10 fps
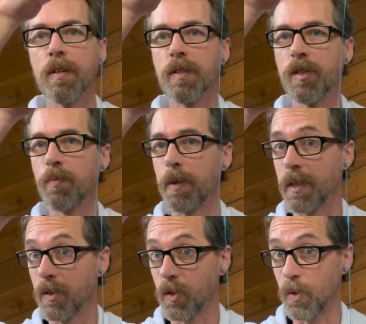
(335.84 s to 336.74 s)

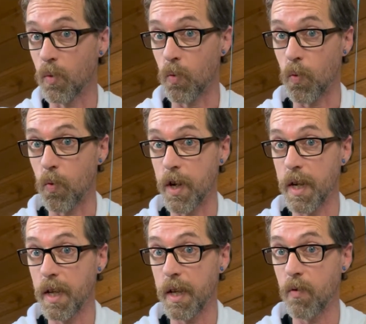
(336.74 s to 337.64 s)
spins
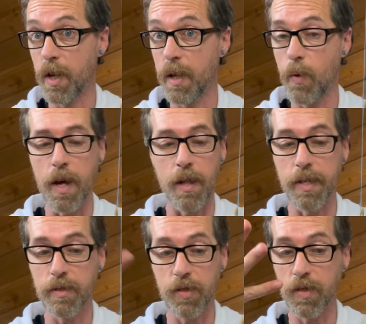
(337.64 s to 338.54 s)
really, really well.
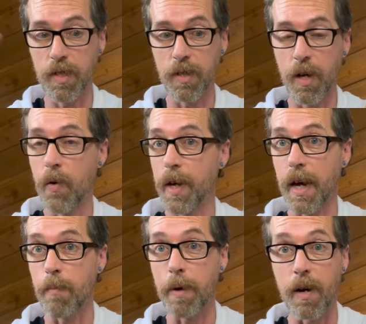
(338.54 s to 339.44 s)
It's still going.
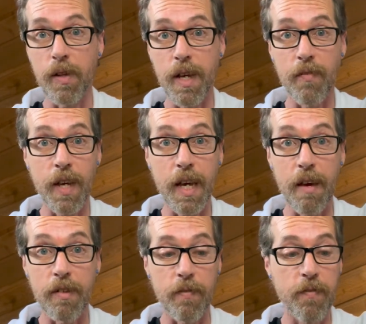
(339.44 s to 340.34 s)
I barely even
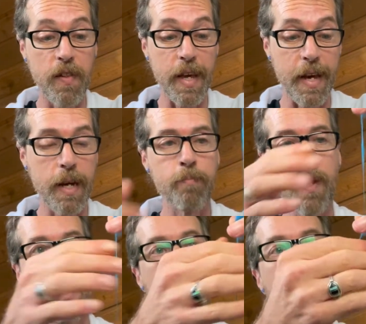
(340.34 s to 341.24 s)
gave it a flick.
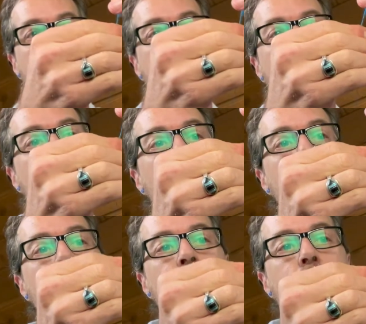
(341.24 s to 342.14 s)
That's the other
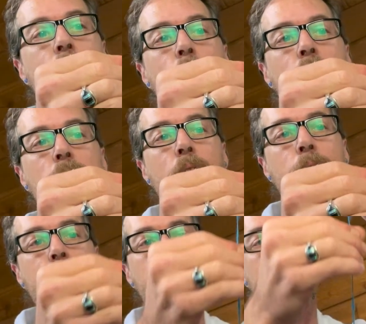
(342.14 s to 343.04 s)
thing that I really
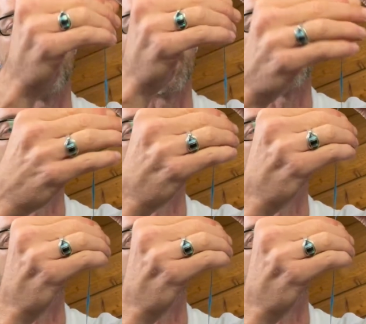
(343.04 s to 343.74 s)
like about these, is